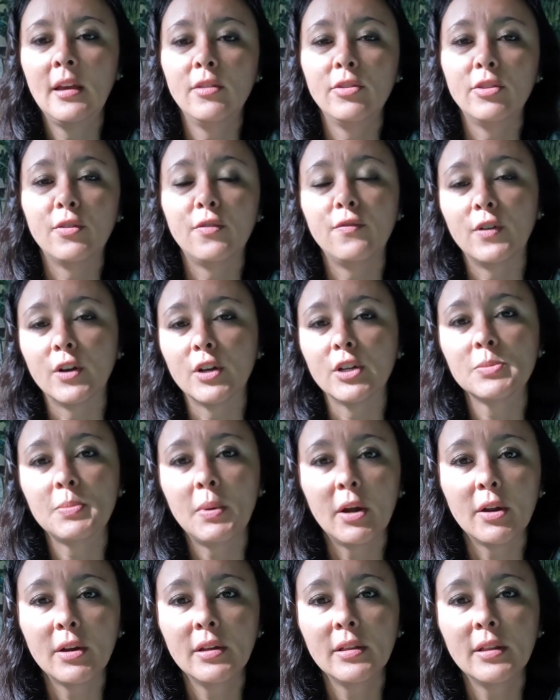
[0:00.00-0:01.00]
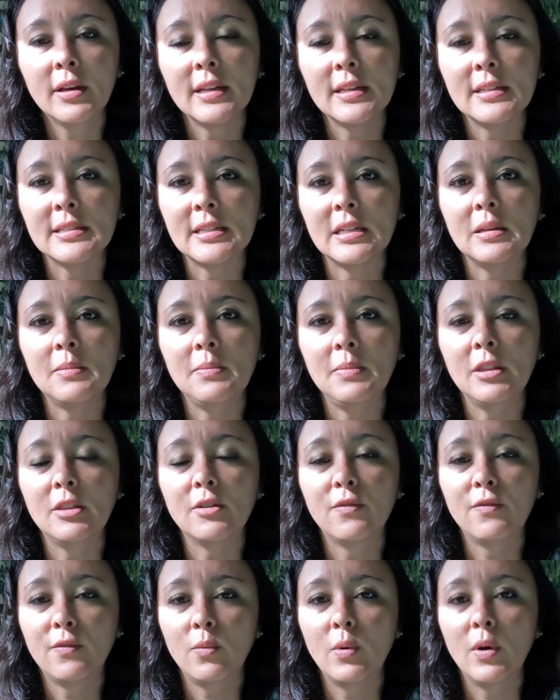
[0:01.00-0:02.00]
The first parking lot is going to be the
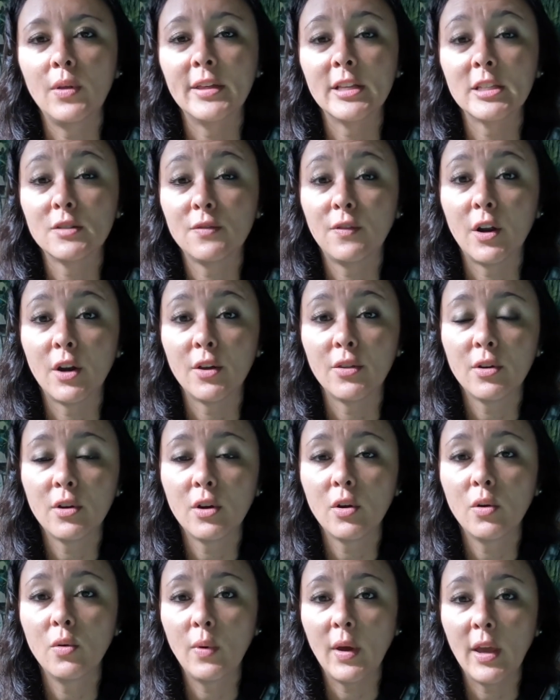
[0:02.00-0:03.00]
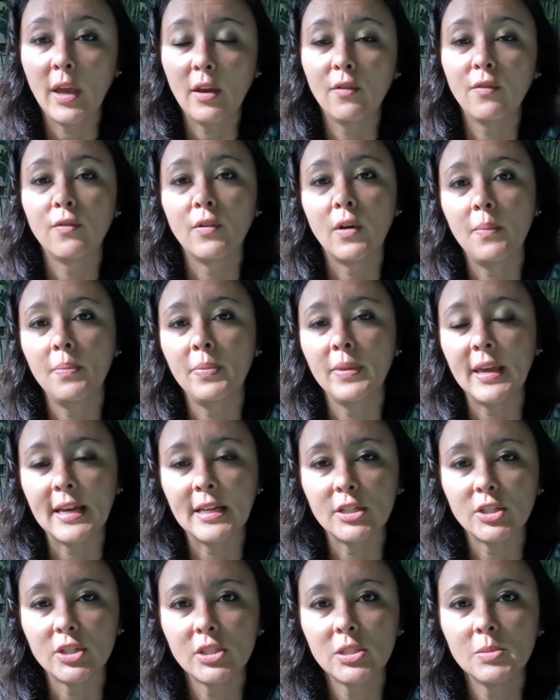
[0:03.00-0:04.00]
one that's farther away from the
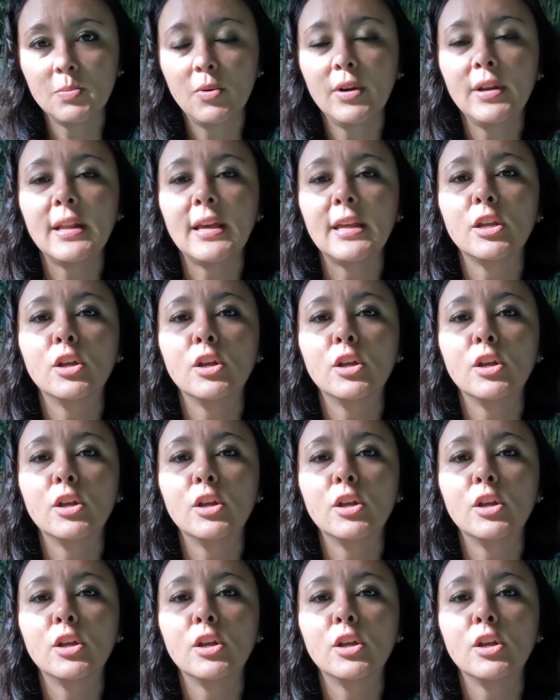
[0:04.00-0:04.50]
entrance point and